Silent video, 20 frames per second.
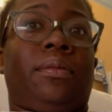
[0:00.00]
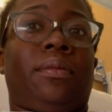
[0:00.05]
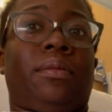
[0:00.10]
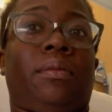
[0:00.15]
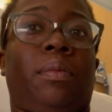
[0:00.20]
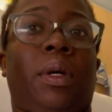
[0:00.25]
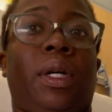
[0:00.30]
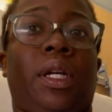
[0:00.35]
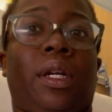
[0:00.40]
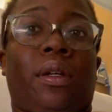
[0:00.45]

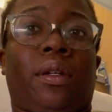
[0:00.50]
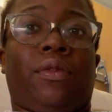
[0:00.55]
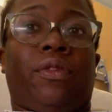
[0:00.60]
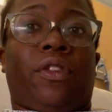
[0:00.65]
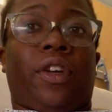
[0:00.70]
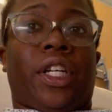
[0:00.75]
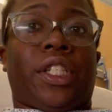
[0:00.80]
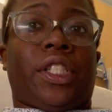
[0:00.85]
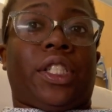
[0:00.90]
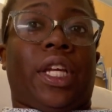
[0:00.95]
put a
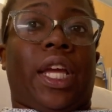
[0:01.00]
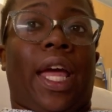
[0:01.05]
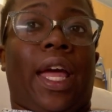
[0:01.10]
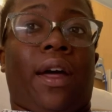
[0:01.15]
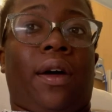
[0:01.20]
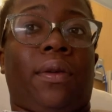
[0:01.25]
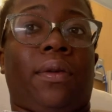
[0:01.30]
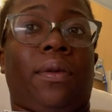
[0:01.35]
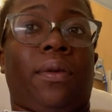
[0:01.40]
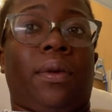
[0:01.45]
fresh
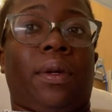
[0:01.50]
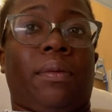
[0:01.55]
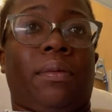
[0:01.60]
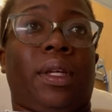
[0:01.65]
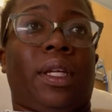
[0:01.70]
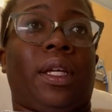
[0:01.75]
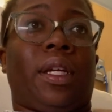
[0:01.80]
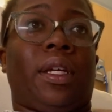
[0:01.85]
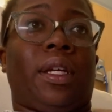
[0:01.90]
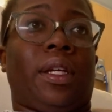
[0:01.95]
gown on
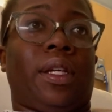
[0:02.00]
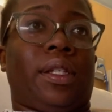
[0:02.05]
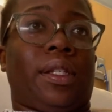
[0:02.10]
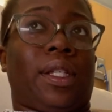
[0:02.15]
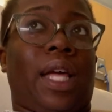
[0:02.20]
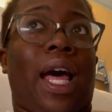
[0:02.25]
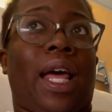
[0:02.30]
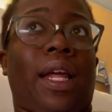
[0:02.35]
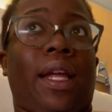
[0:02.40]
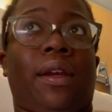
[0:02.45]

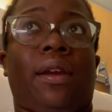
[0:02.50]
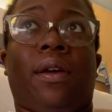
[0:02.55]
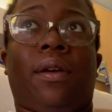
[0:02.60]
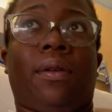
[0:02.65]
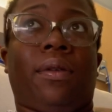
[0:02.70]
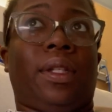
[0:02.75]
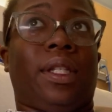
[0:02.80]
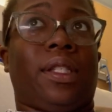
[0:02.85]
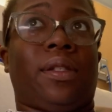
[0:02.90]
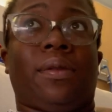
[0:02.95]
because I didn't
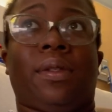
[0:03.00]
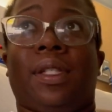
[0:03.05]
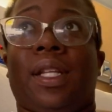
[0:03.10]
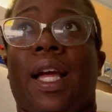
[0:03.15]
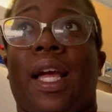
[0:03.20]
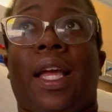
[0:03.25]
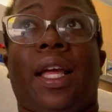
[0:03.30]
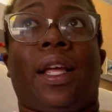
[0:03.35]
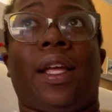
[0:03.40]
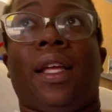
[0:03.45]
know this was
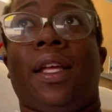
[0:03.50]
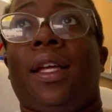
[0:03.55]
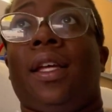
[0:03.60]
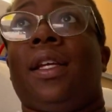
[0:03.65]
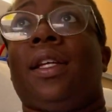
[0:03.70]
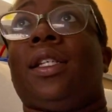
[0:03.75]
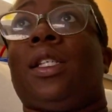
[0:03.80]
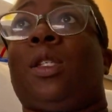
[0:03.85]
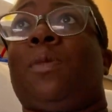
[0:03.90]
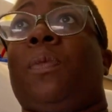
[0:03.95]
like
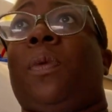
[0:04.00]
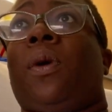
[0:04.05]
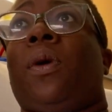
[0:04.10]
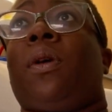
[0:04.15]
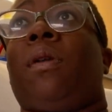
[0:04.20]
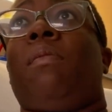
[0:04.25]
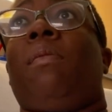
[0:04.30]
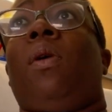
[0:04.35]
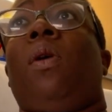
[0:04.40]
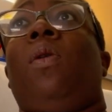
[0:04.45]
spur
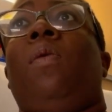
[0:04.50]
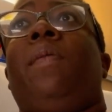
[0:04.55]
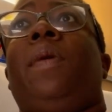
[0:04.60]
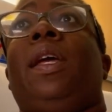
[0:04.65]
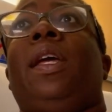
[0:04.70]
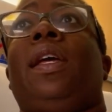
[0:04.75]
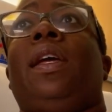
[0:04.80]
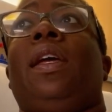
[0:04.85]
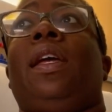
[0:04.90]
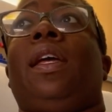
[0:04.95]
of the
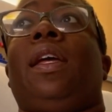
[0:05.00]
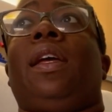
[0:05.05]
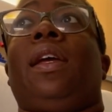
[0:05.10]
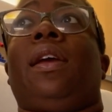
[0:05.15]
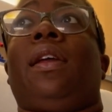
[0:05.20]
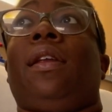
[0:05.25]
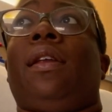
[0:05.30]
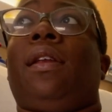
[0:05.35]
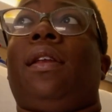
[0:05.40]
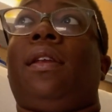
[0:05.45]
moment,
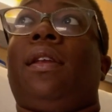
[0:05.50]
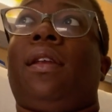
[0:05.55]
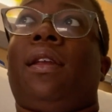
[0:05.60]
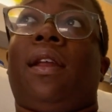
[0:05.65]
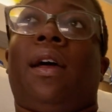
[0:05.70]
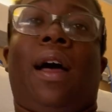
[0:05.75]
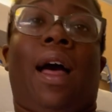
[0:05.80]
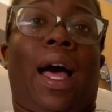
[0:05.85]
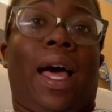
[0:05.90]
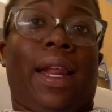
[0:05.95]
and
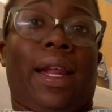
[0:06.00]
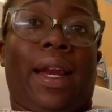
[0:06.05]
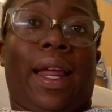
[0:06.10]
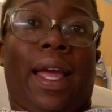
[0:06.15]
I didn't